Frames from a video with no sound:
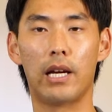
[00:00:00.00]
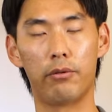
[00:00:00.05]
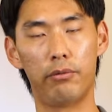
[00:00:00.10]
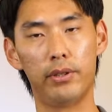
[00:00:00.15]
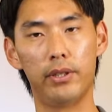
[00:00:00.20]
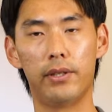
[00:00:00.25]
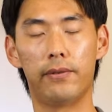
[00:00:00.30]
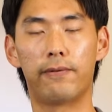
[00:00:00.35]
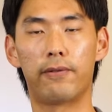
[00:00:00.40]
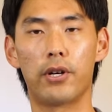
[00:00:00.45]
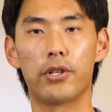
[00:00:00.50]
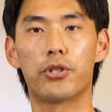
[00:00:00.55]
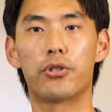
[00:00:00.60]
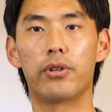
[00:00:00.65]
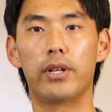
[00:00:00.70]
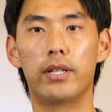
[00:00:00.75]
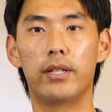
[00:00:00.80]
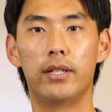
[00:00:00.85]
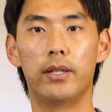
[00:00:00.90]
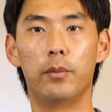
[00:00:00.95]
that really
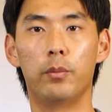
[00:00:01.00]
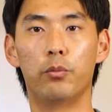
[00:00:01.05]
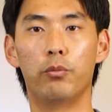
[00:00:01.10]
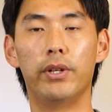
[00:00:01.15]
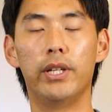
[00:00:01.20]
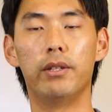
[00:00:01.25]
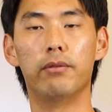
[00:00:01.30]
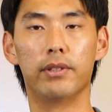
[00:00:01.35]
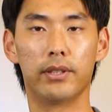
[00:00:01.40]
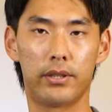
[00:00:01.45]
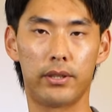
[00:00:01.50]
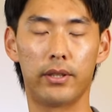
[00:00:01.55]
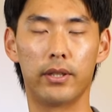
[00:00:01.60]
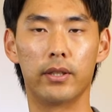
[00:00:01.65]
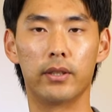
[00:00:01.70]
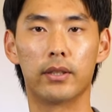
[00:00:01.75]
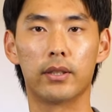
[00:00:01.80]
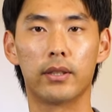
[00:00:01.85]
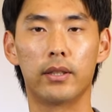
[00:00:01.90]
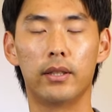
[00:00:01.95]
frustrated him when he
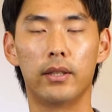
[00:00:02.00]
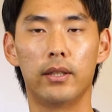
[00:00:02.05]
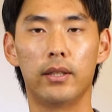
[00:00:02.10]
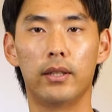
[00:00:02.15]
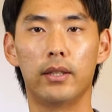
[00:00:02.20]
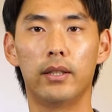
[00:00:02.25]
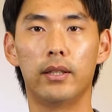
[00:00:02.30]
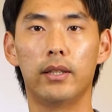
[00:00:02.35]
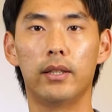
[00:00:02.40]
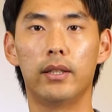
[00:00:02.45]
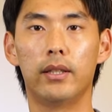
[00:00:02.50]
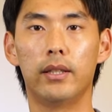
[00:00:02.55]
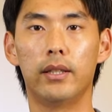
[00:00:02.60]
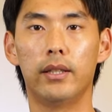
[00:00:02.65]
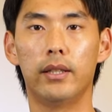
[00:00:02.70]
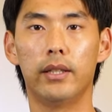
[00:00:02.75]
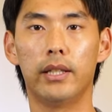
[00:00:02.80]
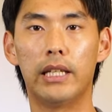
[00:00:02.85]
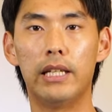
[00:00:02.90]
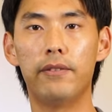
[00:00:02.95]
returned.
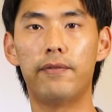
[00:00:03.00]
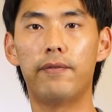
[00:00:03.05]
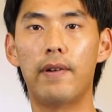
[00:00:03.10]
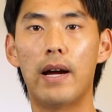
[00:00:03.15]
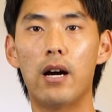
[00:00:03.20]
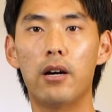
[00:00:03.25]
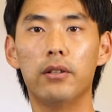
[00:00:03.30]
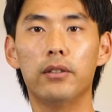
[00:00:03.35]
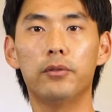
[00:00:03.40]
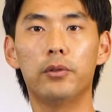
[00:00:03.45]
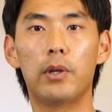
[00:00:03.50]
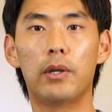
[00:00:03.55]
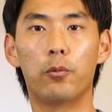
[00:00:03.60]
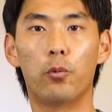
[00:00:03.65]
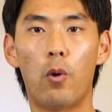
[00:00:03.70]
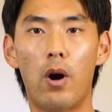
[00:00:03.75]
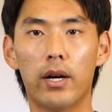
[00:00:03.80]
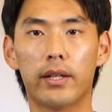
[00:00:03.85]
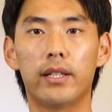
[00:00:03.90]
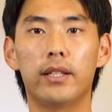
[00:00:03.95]
He found
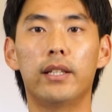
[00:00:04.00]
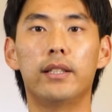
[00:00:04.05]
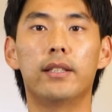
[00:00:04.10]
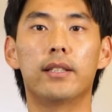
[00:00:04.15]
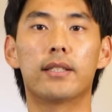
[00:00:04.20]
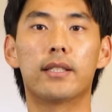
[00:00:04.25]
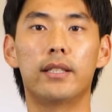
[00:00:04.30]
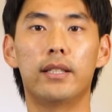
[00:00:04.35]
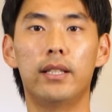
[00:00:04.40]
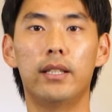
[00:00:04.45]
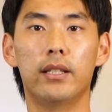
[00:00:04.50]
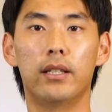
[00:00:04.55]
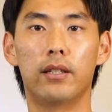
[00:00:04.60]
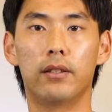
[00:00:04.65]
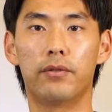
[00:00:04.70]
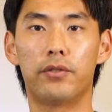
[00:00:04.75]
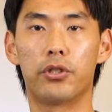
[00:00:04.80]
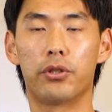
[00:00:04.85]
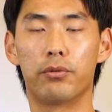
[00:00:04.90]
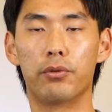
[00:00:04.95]
walking in the city
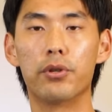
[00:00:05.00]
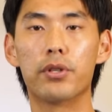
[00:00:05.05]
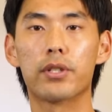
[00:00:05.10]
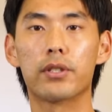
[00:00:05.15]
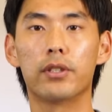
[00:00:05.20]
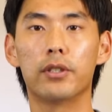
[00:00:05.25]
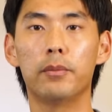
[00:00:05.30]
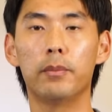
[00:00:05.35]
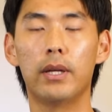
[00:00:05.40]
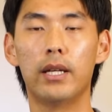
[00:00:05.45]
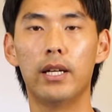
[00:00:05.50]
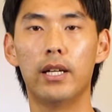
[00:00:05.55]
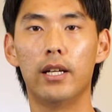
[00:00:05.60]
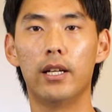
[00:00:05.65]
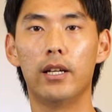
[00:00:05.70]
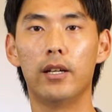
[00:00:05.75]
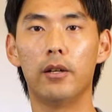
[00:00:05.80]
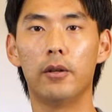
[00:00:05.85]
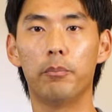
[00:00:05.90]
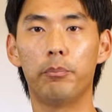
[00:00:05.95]
of Jerusalem
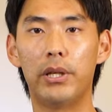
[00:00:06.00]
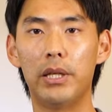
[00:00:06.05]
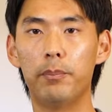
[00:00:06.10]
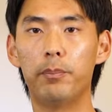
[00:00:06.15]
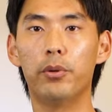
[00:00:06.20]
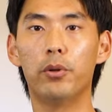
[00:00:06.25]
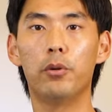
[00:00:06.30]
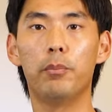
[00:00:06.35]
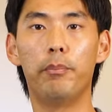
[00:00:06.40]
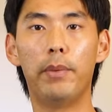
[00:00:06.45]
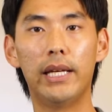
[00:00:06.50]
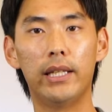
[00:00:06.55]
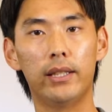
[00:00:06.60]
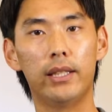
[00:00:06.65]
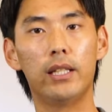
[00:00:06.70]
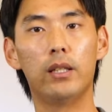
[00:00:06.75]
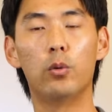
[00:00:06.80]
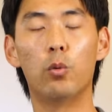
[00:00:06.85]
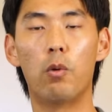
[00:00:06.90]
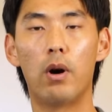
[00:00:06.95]
people
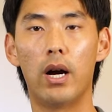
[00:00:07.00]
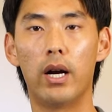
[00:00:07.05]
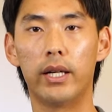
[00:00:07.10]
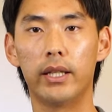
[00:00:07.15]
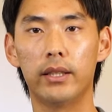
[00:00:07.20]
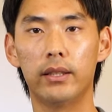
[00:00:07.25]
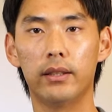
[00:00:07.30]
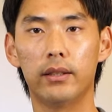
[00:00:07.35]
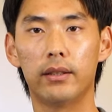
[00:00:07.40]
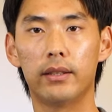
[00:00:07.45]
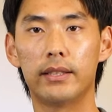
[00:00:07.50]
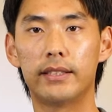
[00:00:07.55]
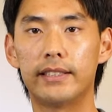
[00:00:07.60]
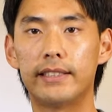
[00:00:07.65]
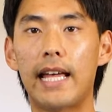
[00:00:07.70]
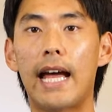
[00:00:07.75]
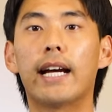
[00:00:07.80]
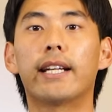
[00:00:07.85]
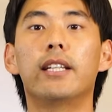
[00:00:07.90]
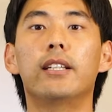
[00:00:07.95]
making wine,
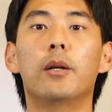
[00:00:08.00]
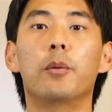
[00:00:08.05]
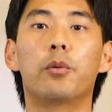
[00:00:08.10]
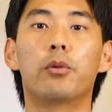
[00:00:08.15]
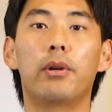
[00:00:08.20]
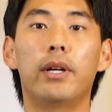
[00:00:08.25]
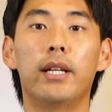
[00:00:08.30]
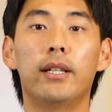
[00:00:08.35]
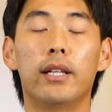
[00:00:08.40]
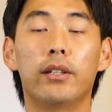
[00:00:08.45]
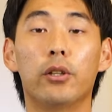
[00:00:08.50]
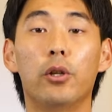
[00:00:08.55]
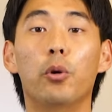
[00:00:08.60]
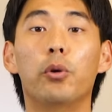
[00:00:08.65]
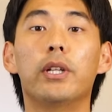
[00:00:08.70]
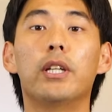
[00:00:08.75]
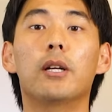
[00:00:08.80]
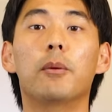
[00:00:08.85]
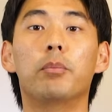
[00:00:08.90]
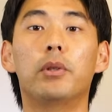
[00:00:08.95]
stacking up grain, and
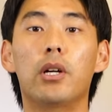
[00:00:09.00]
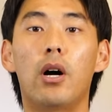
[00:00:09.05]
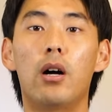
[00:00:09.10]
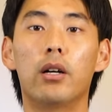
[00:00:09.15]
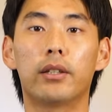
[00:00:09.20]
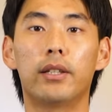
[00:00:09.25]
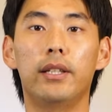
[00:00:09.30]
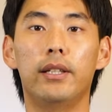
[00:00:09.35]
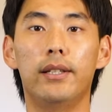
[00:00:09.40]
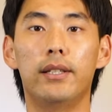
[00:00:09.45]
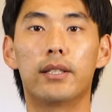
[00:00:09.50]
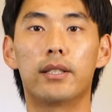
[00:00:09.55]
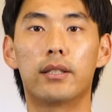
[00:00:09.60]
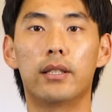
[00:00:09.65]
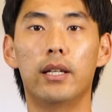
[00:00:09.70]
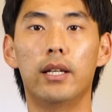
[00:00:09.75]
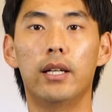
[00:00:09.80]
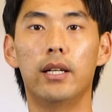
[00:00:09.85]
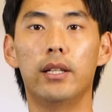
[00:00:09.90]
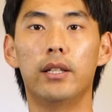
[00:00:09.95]
loading up donkeys
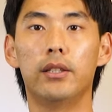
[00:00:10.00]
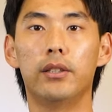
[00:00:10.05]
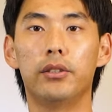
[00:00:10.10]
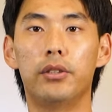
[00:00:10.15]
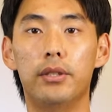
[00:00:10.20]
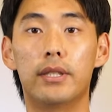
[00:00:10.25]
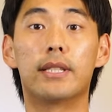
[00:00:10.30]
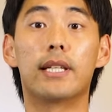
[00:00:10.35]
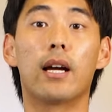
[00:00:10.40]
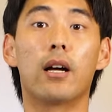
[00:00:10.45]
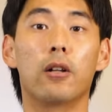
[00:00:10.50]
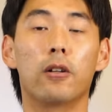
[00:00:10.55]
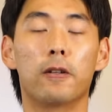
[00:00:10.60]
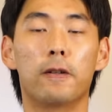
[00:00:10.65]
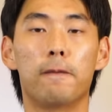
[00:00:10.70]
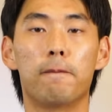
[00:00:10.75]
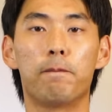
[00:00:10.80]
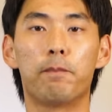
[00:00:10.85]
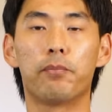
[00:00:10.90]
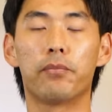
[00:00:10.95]
to sell.
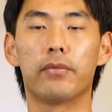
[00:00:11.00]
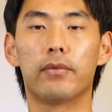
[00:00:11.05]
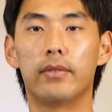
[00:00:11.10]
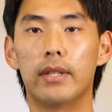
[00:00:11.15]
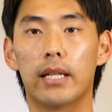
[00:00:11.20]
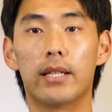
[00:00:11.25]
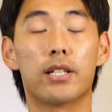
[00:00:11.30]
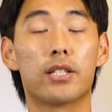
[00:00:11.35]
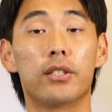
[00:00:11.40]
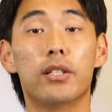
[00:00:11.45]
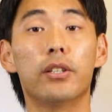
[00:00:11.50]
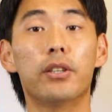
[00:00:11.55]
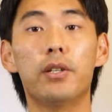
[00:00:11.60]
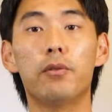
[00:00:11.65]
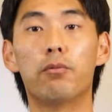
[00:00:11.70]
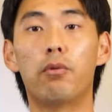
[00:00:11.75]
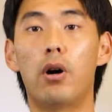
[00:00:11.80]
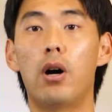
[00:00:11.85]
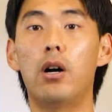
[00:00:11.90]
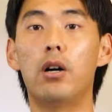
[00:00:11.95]
Now, there's
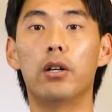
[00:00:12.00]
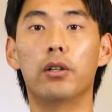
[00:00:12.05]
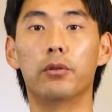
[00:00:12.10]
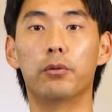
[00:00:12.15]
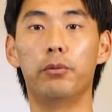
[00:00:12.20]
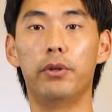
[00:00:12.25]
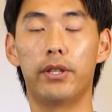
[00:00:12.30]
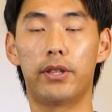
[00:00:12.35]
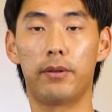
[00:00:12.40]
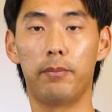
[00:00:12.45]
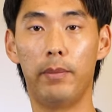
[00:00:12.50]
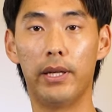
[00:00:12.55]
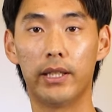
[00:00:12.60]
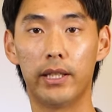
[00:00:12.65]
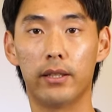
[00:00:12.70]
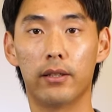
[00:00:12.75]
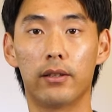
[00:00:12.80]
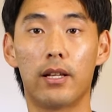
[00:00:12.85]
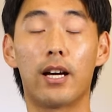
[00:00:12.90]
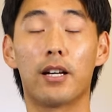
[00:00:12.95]
nothing wrong with
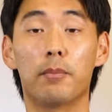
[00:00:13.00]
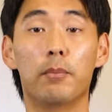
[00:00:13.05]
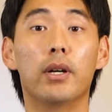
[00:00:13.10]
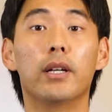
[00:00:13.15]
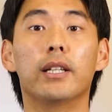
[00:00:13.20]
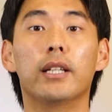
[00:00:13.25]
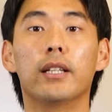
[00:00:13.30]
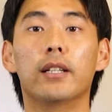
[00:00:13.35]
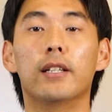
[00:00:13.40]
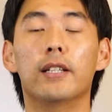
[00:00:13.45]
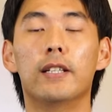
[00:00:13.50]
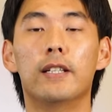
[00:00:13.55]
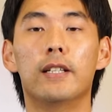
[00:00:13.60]
making a lot of money,